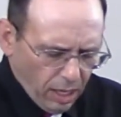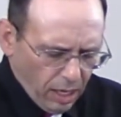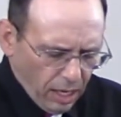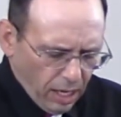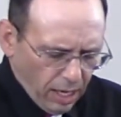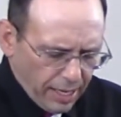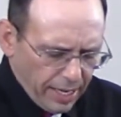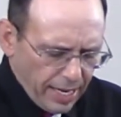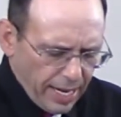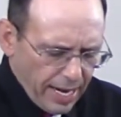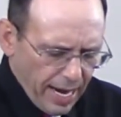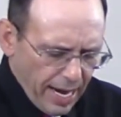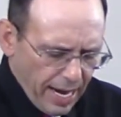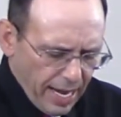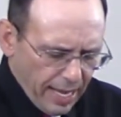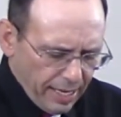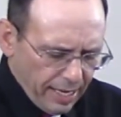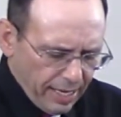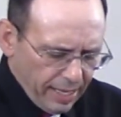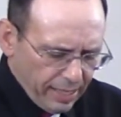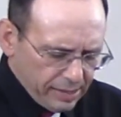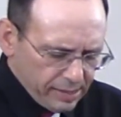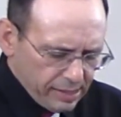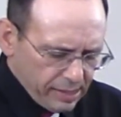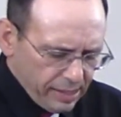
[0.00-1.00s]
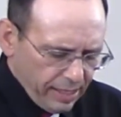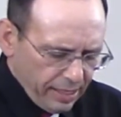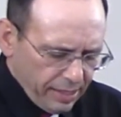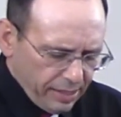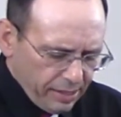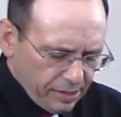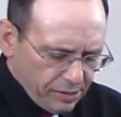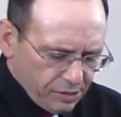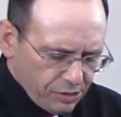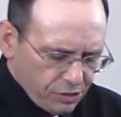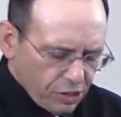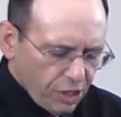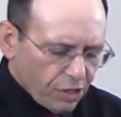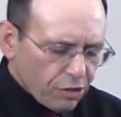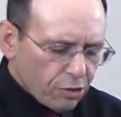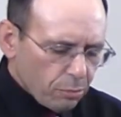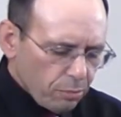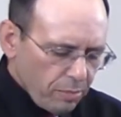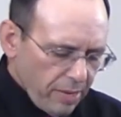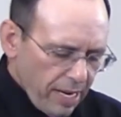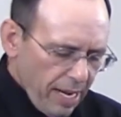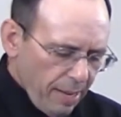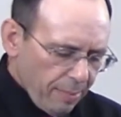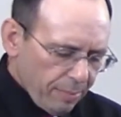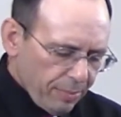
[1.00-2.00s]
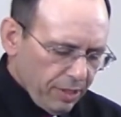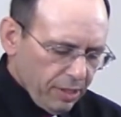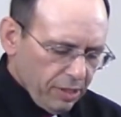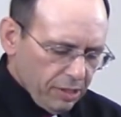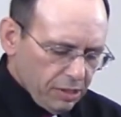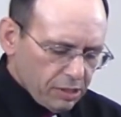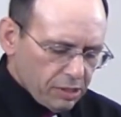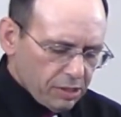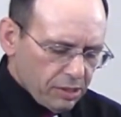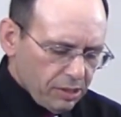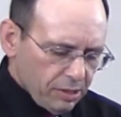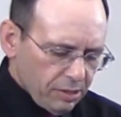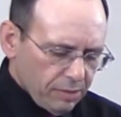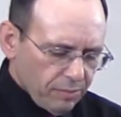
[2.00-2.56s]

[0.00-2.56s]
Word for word: He had, as a Southern Baptist,